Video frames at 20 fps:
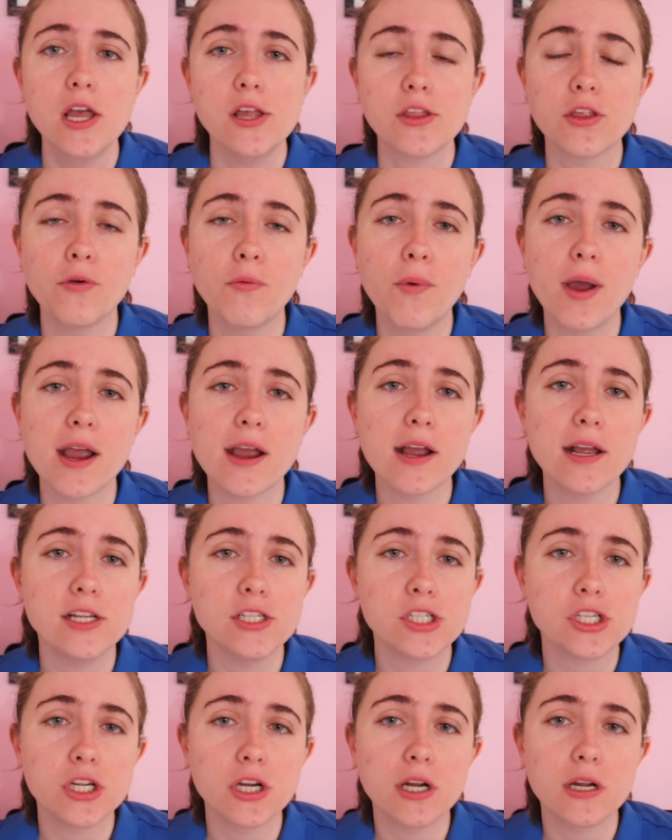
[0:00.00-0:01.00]
So where
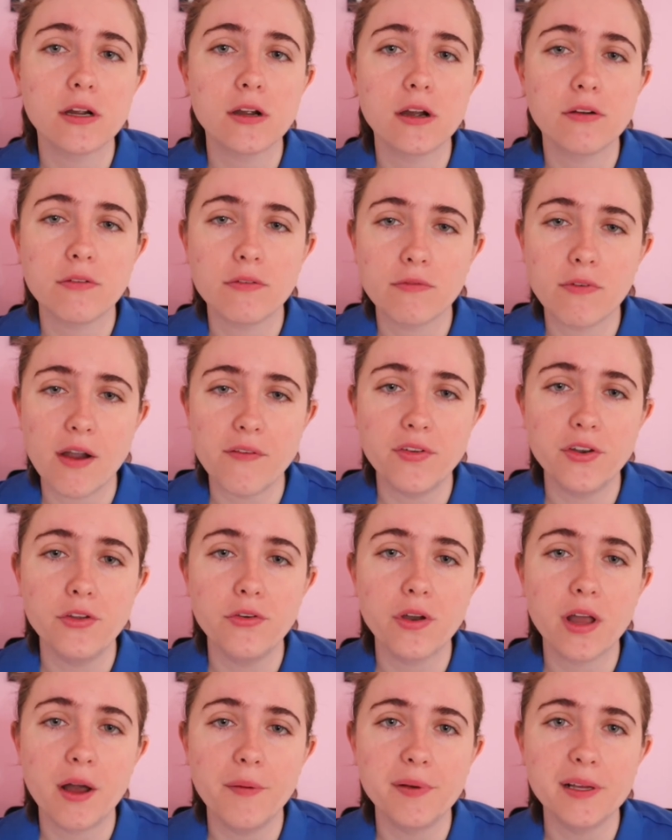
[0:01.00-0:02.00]
is your
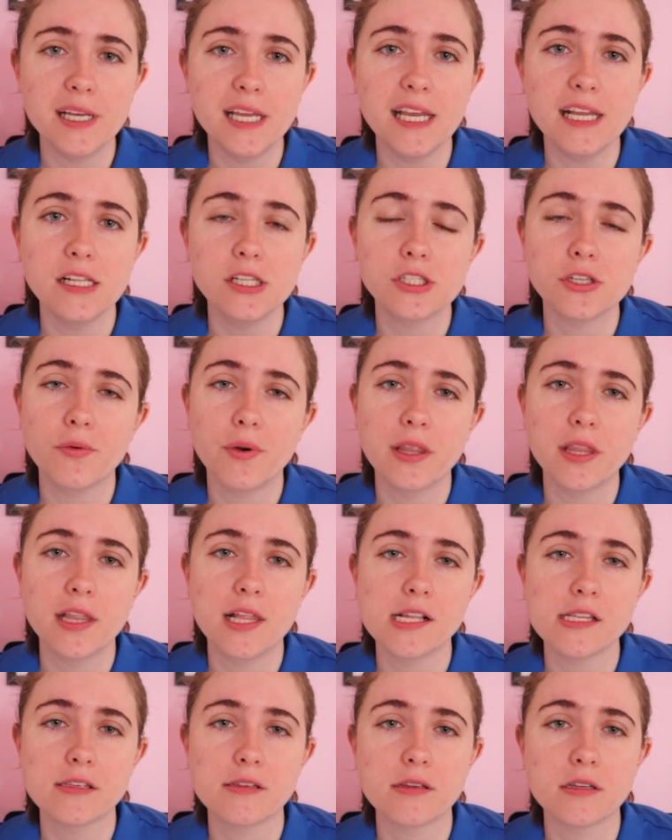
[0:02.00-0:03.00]
revenue coming in? So whether
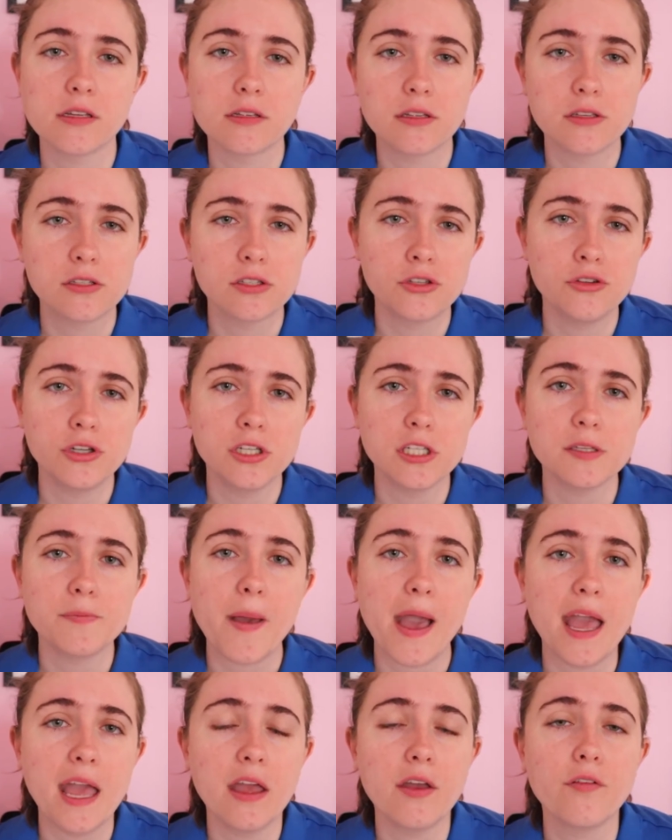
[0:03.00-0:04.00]
that's students
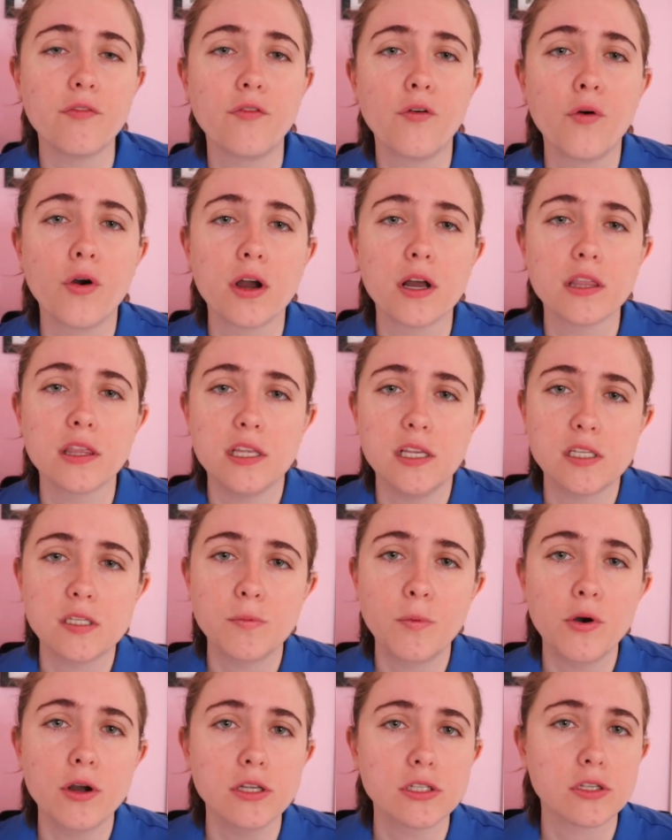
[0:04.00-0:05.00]
paying for the
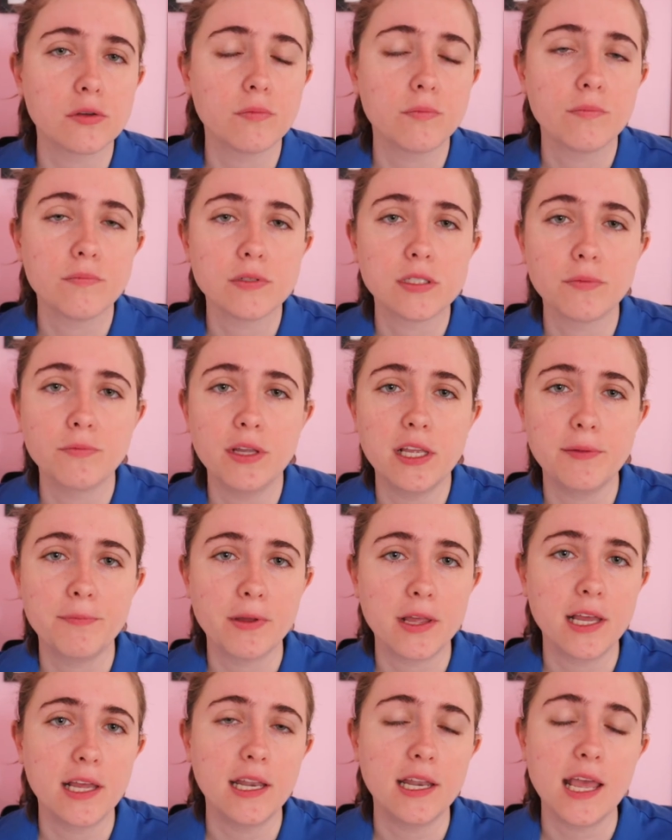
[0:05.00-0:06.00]
sports. So we
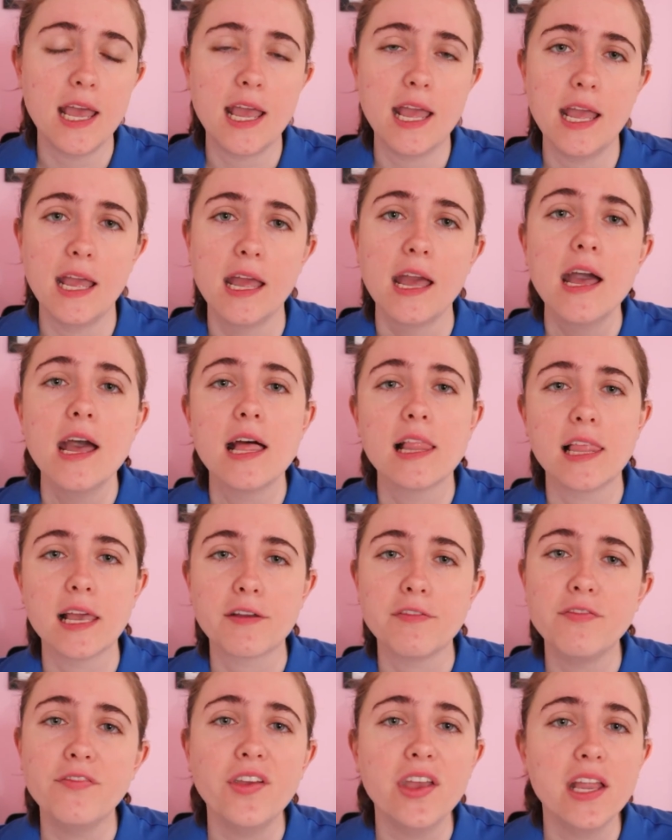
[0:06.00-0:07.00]
played a
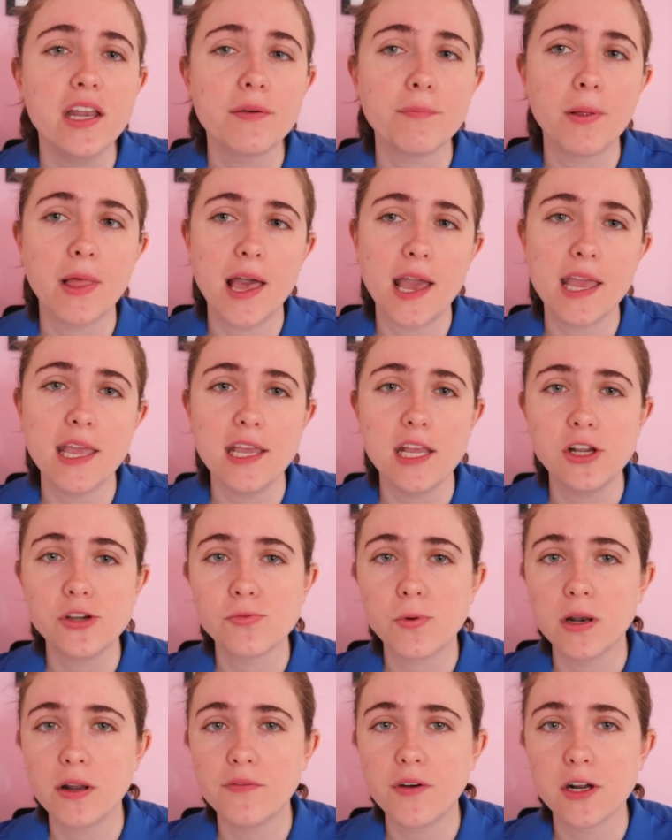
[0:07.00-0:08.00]
like fee to play
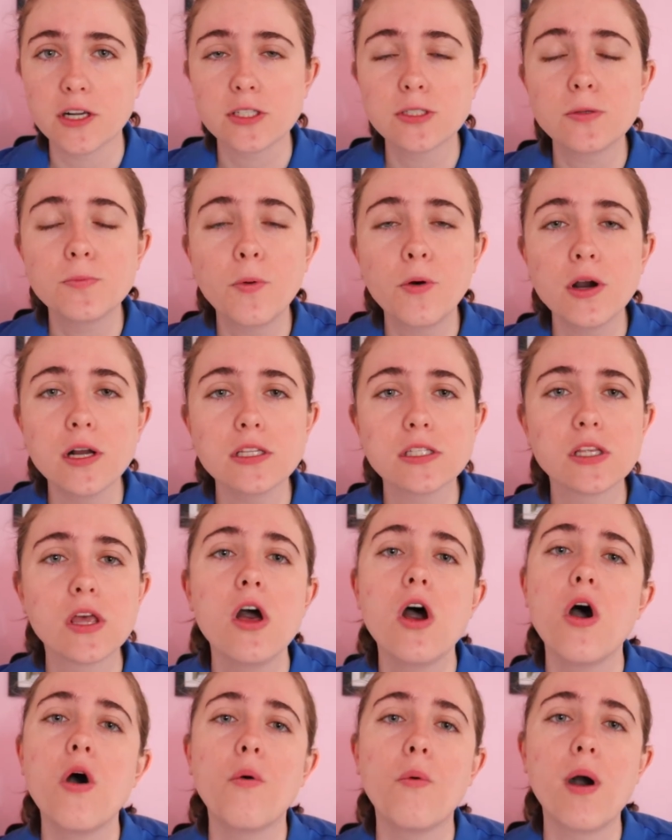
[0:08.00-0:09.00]
each one of our sports,
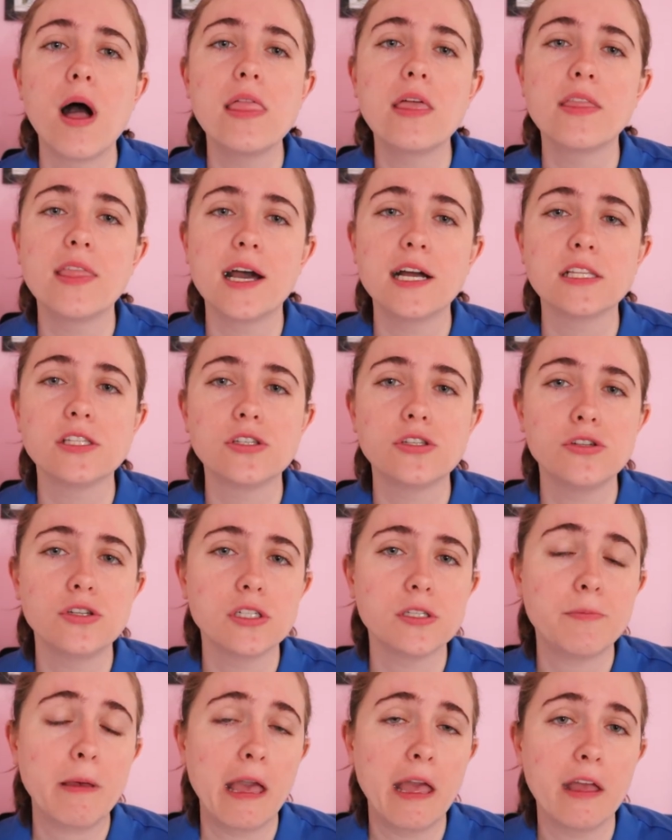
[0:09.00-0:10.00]
whether that's
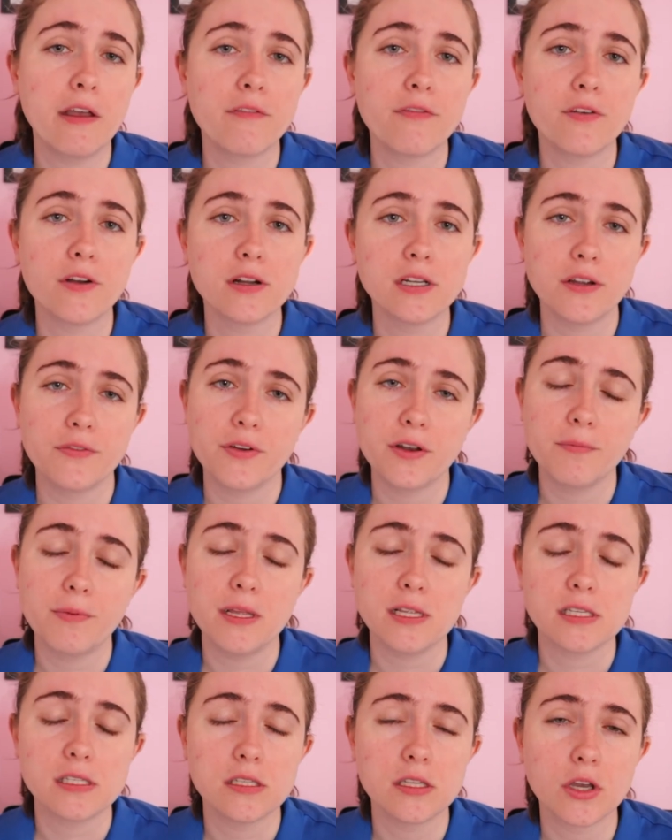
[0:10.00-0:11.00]
students paying for different
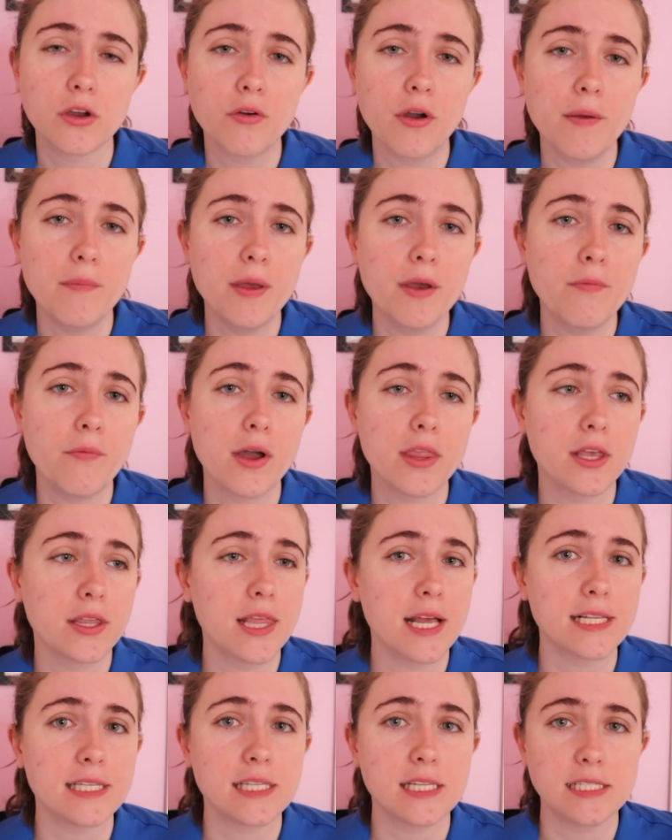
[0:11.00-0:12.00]
pieces of equipment, whether
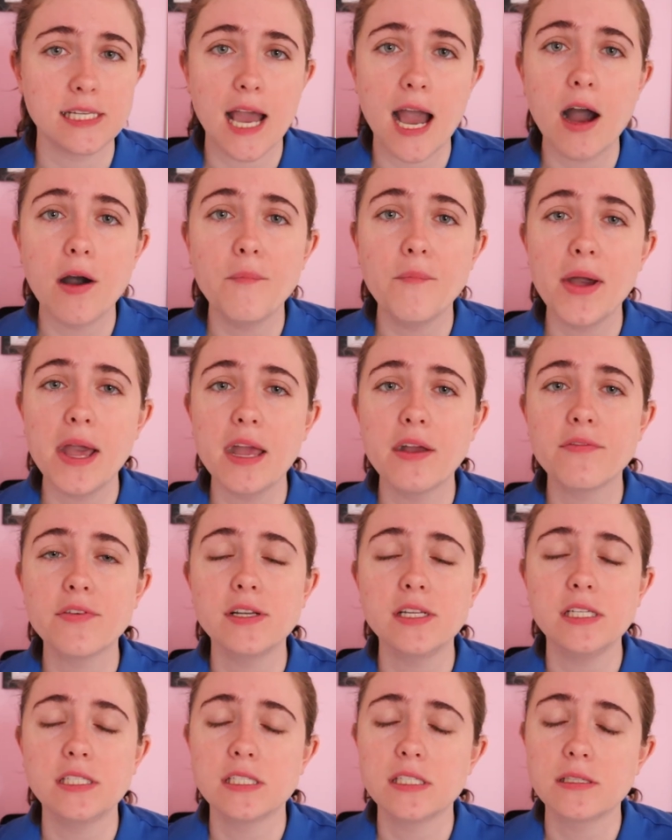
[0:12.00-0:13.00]
that's the town paying for
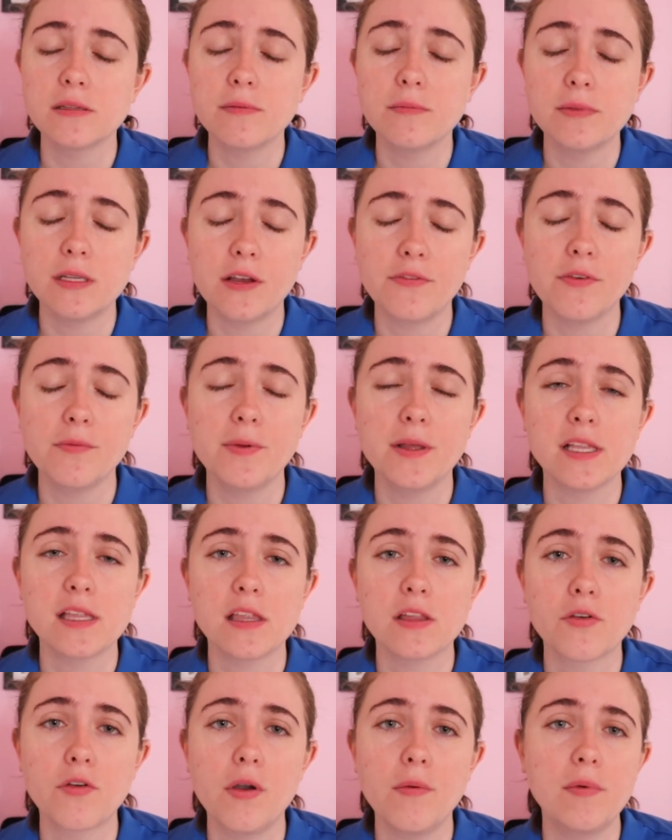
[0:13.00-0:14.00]
different pieces
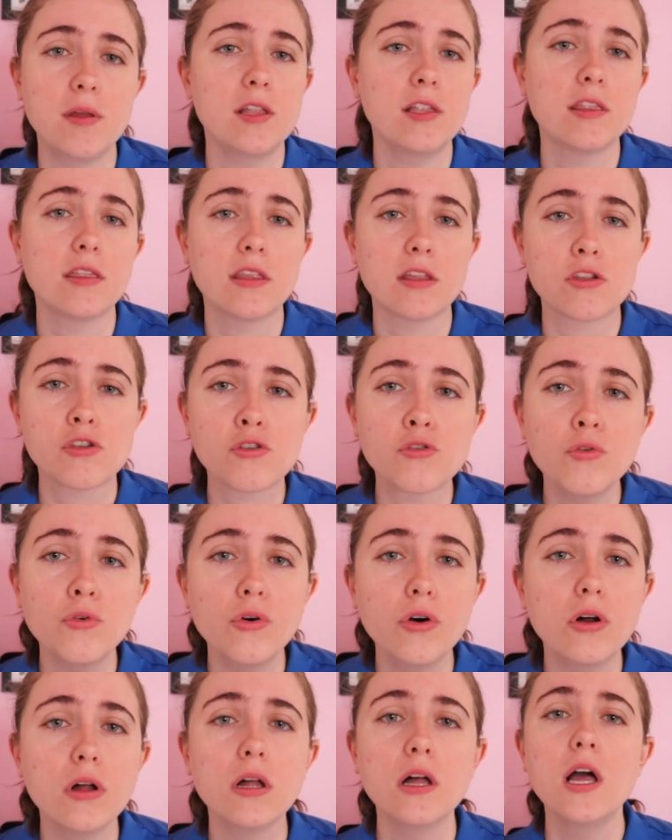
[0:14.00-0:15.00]
of equipment, the
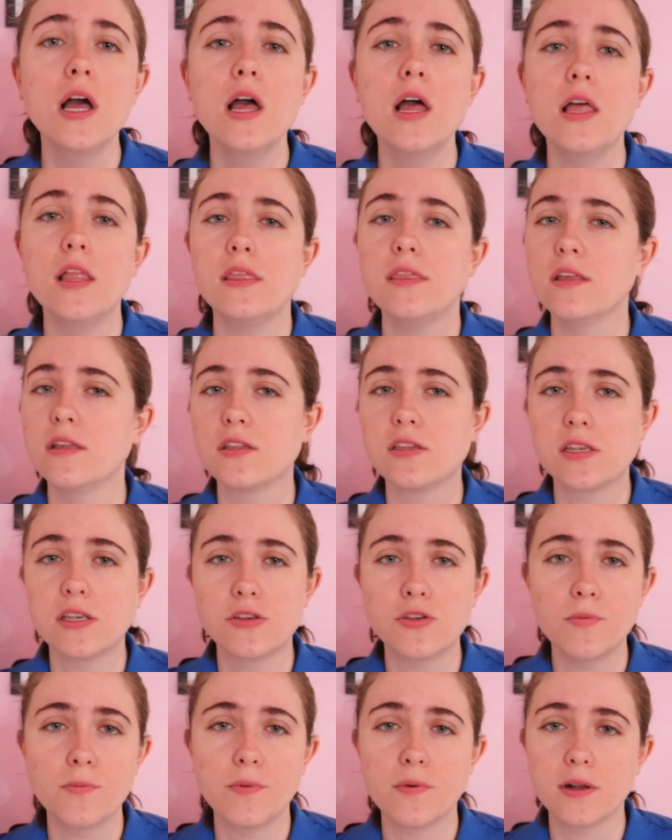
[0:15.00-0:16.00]
school, the
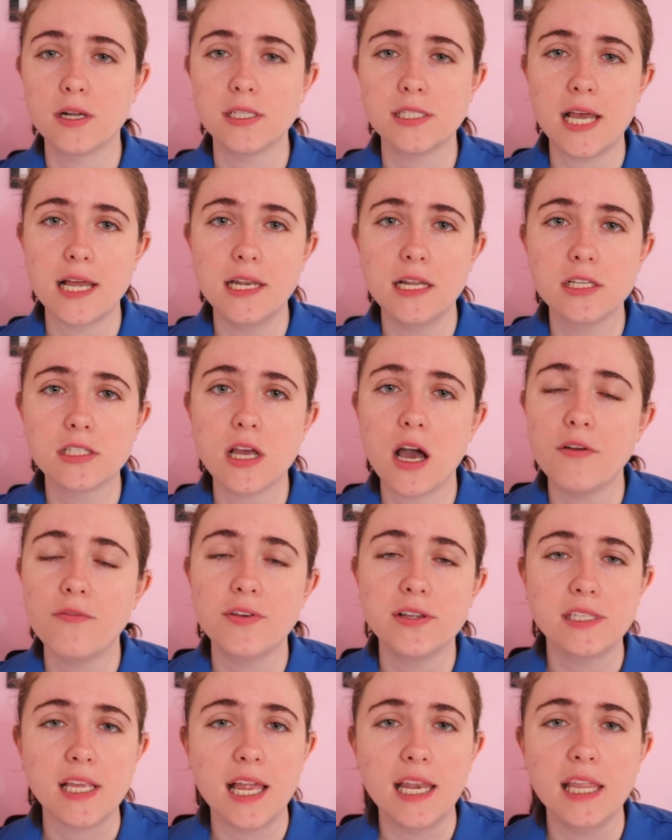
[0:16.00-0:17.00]
superintendent's
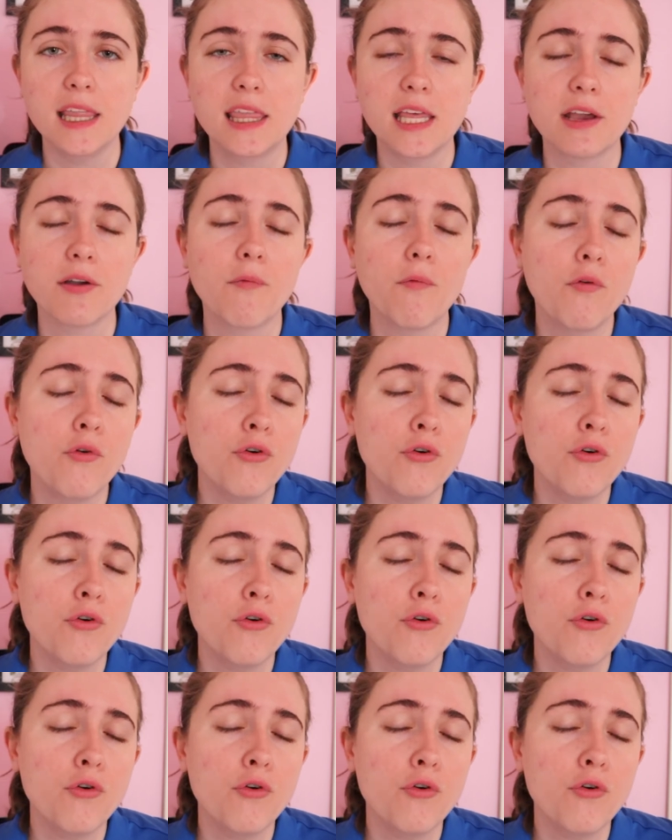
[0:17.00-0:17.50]
office, anything.